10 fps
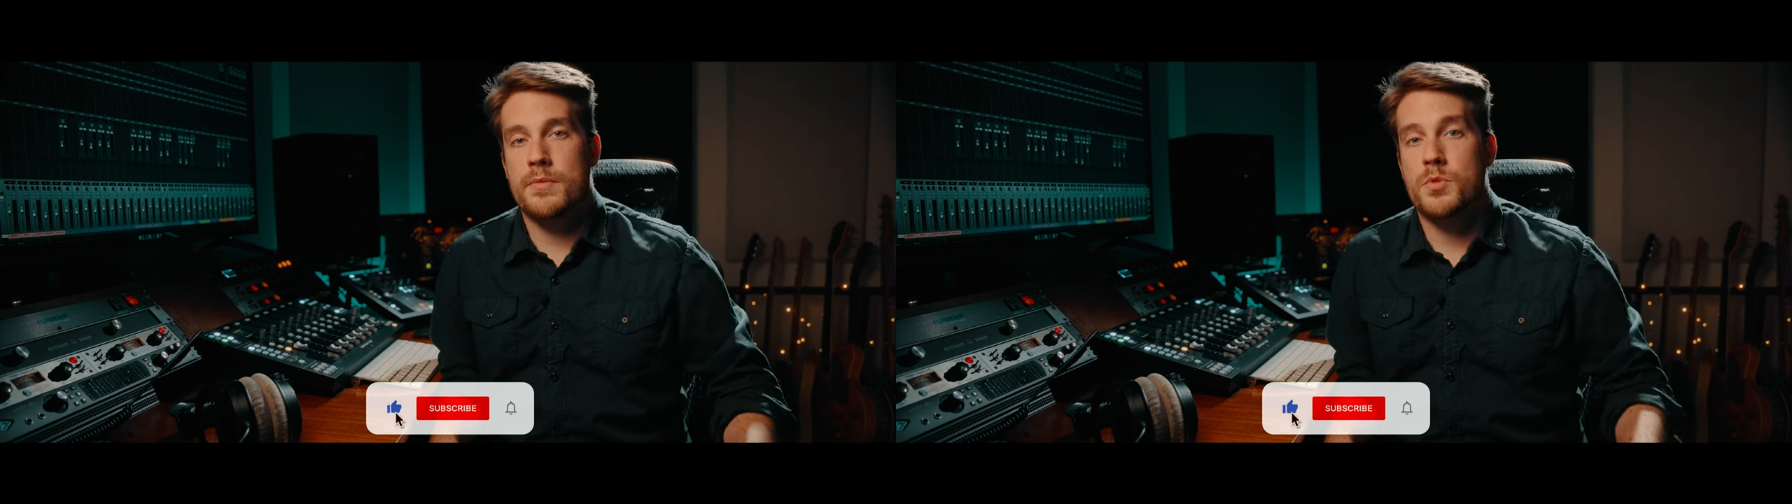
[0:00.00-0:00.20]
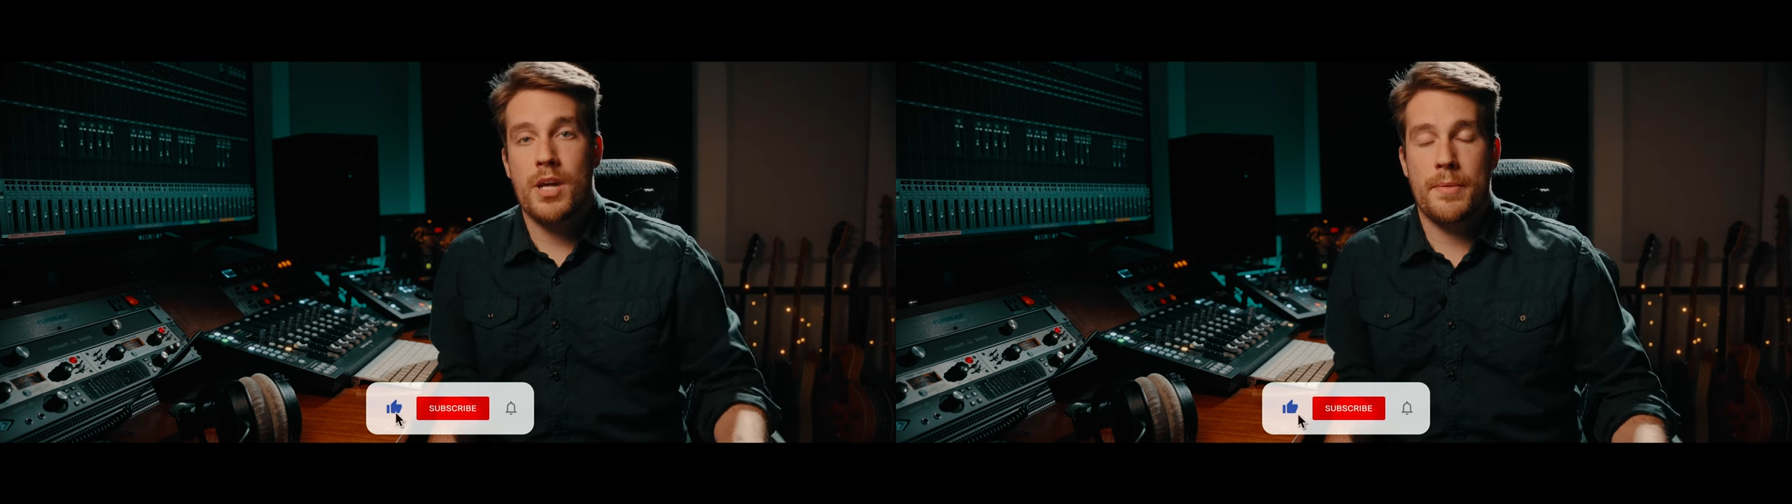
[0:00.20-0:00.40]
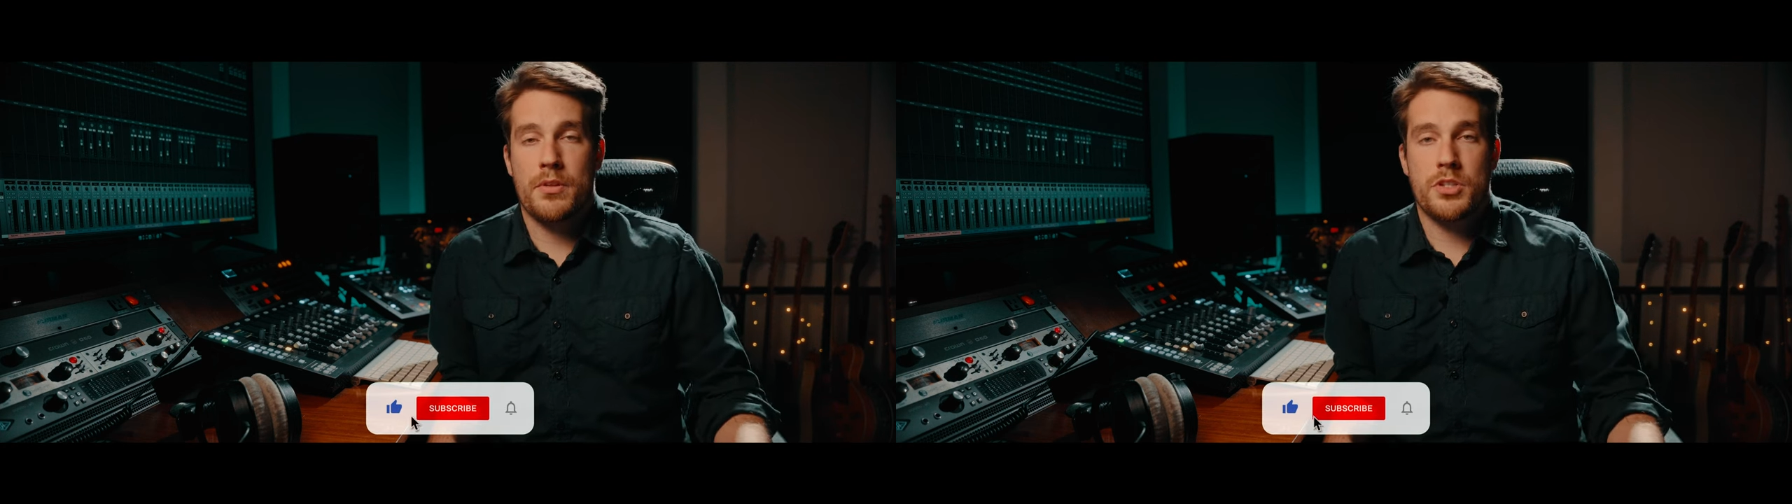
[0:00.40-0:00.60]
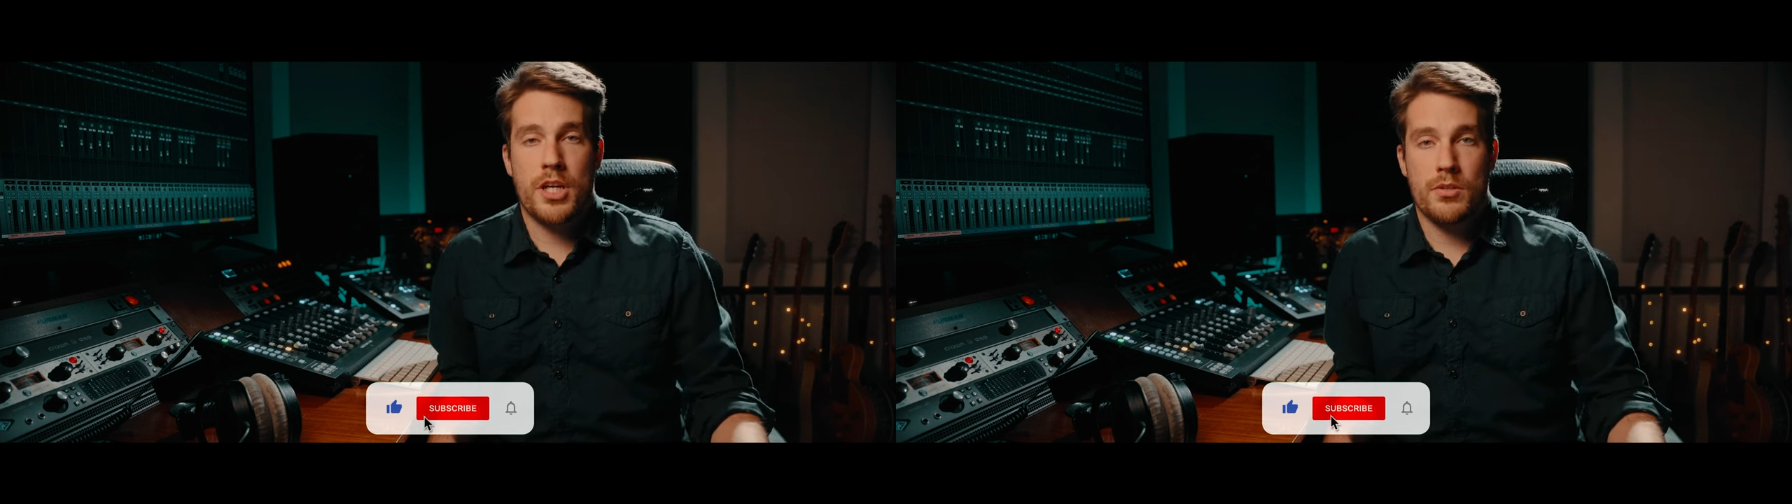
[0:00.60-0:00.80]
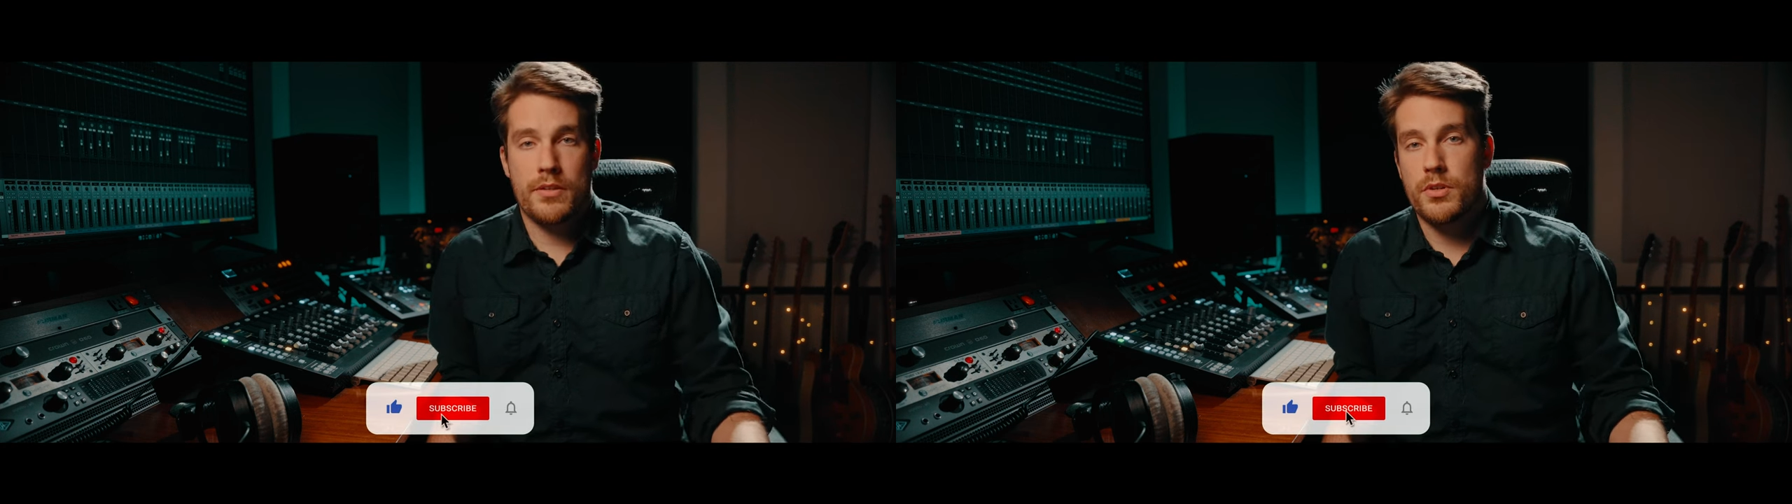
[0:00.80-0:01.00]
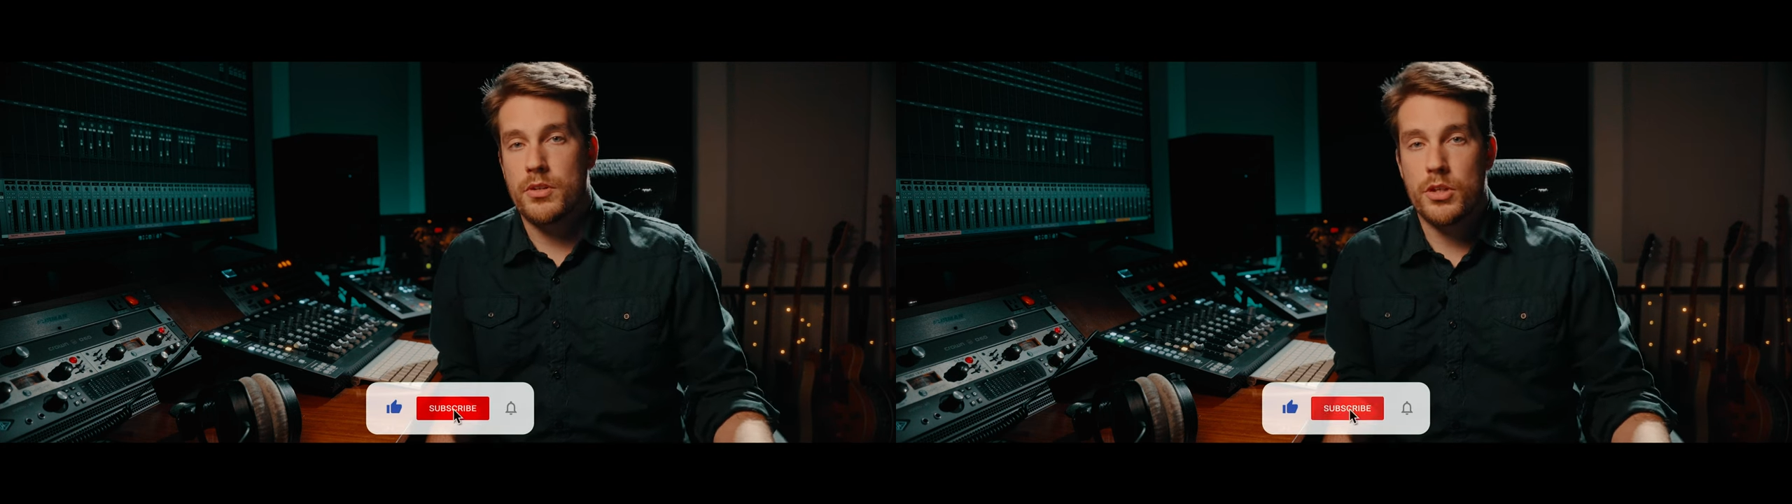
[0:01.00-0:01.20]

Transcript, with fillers: subscribe to the channel if you're